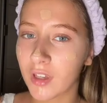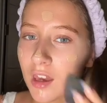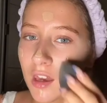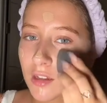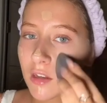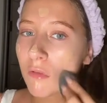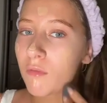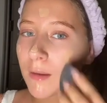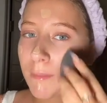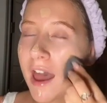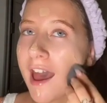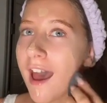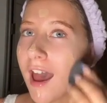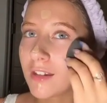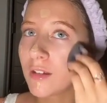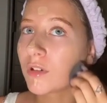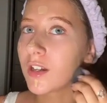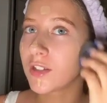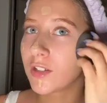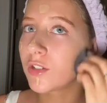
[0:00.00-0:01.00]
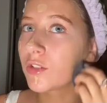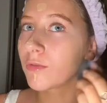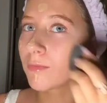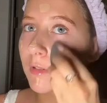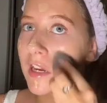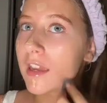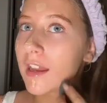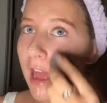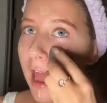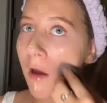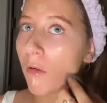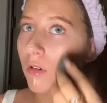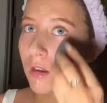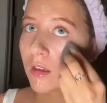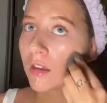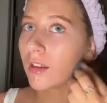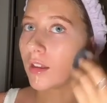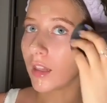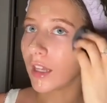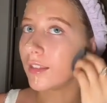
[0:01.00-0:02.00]
You don't want to pat, you want to streak it out
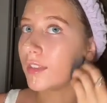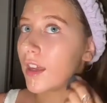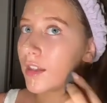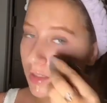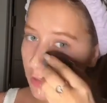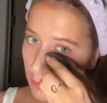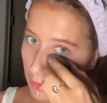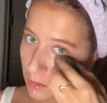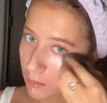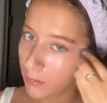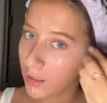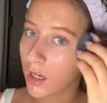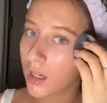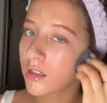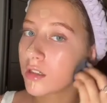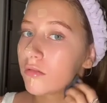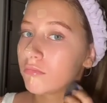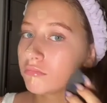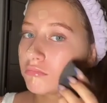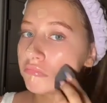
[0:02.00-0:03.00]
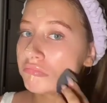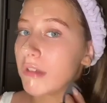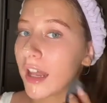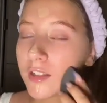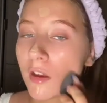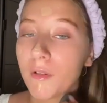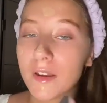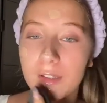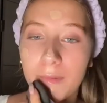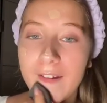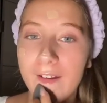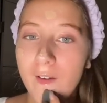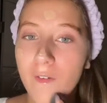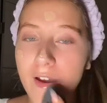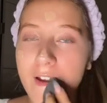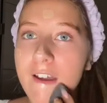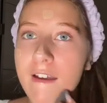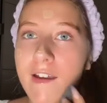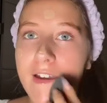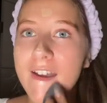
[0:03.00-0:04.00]
like this, because that's always the way to
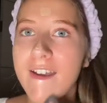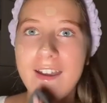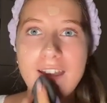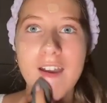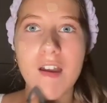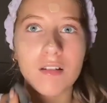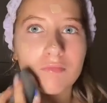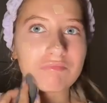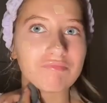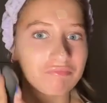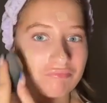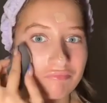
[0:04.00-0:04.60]
go.